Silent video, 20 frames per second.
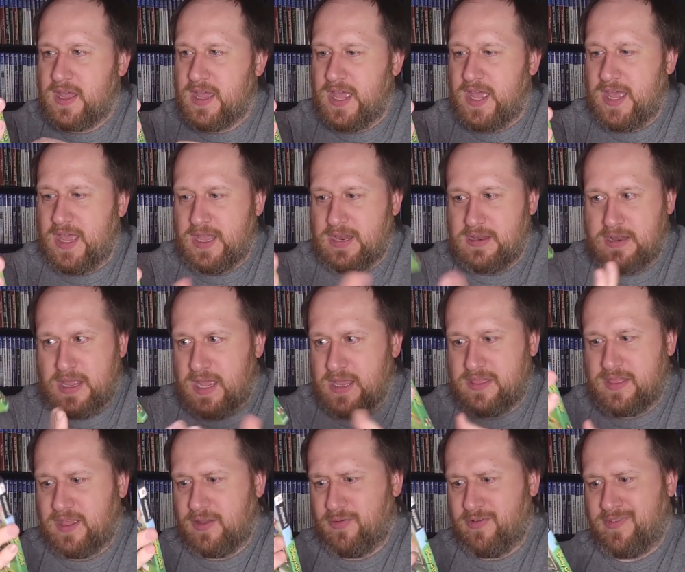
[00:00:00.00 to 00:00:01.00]
And I
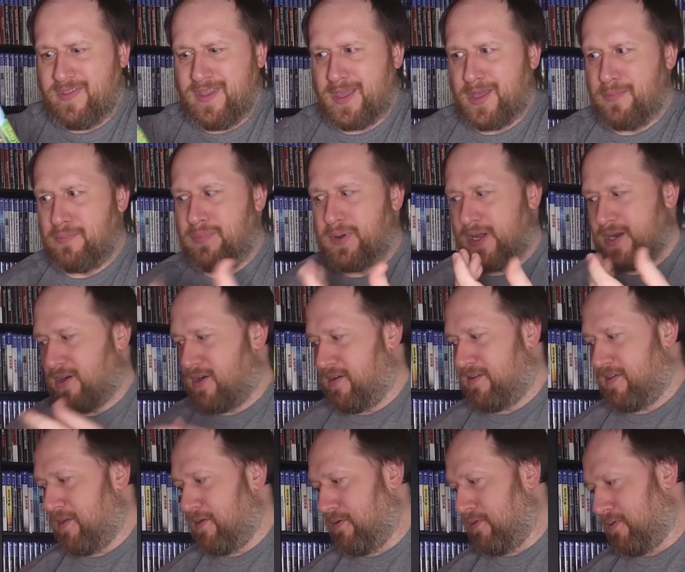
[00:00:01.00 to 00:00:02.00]
think it was like $1 or
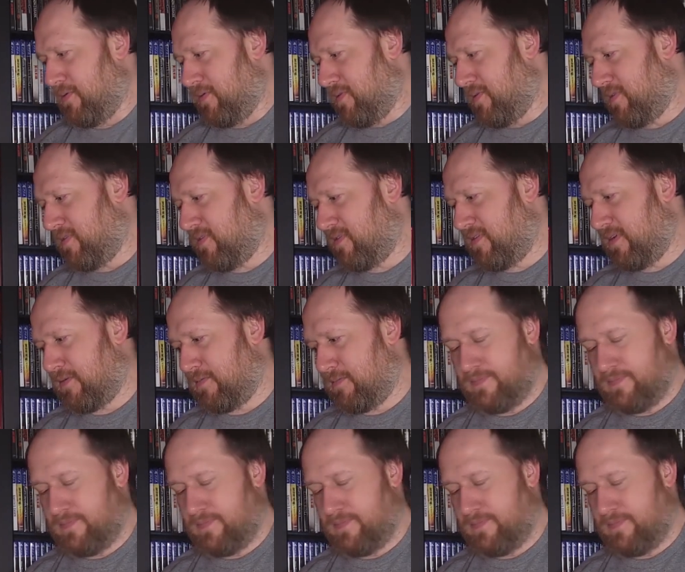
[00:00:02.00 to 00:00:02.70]
$2. So